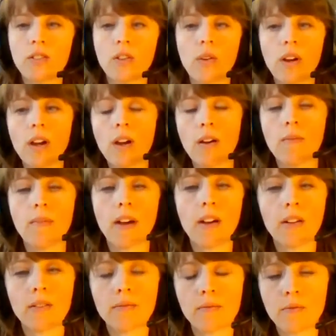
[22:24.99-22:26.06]
So
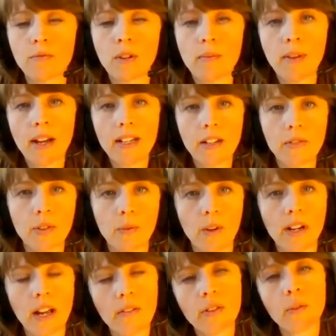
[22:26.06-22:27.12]
I'll remind
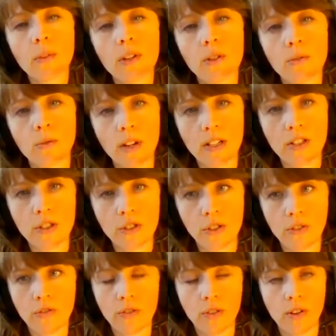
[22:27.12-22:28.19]
everyone who
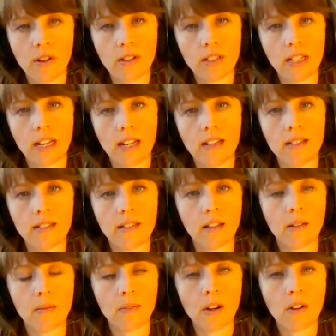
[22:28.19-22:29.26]
registered for today's
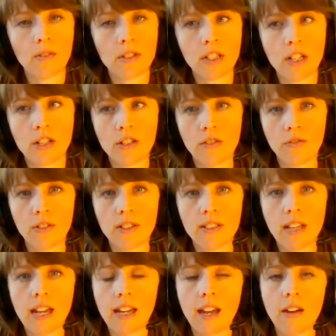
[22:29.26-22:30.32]
conversation for this
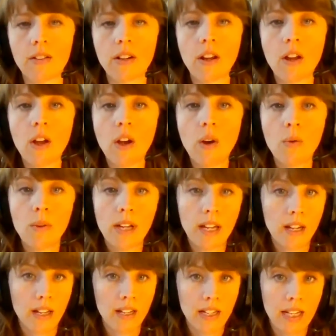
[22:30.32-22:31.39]
hangout will
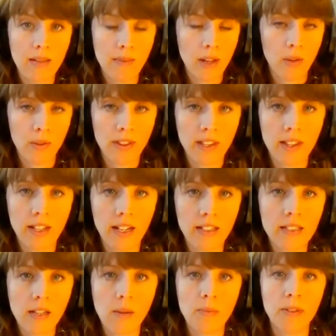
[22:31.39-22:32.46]
get an email within the
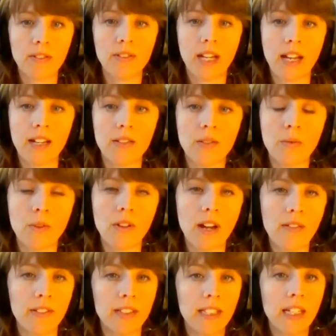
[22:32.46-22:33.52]
next couple of days. We'll
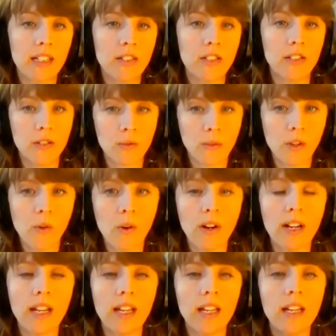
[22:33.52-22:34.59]
have a link to this
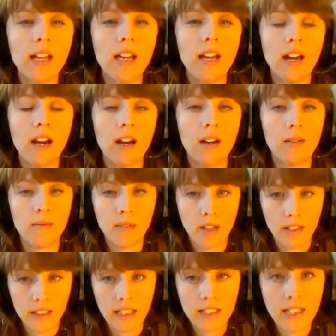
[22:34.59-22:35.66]
recording,
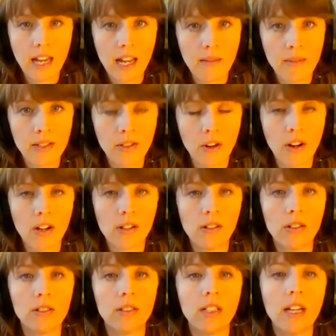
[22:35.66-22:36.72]
a link to Amy's
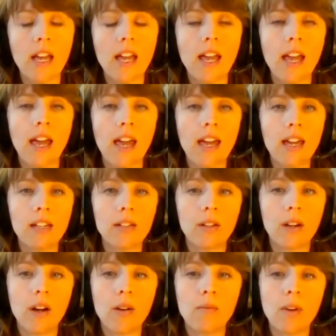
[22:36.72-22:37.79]
article, and
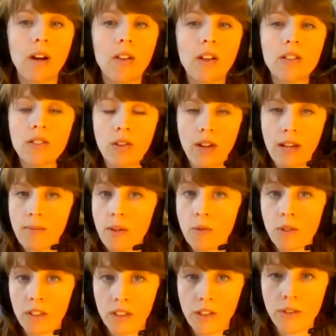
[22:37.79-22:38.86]
Amy
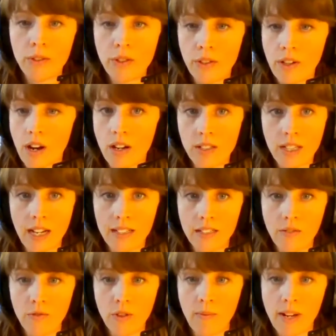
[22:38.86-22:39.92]
will include your contact
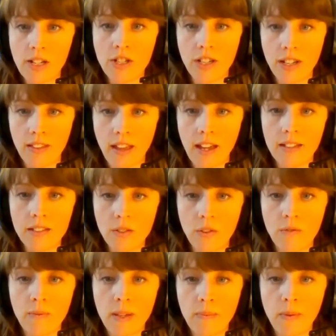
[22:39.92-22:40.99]
information in that. So
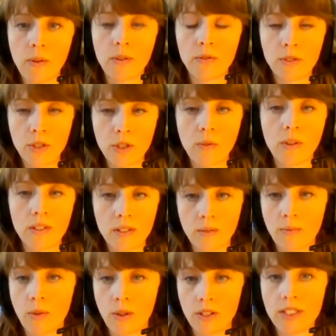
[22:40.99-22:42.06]
if people do want
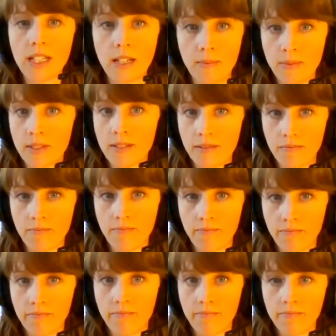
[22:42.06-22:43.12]
some more tips,
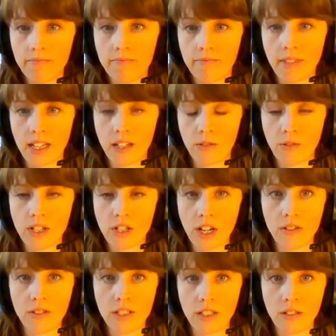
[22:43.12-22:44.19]
they could reach
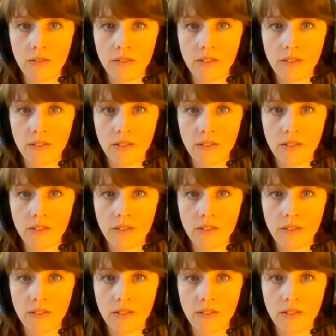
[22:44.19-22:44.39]
out to you.